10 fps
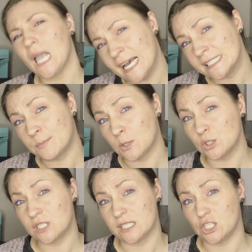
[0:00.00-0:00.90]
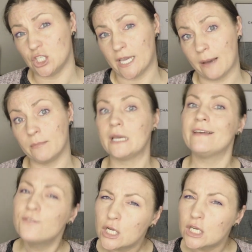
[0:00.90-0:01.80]
as opposed to the GM,
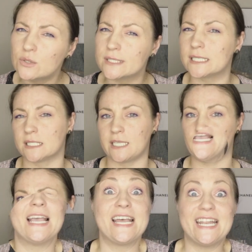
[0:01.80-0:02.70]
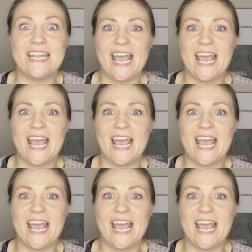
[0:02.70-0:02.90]
if you're gonna use it as a diaper bag.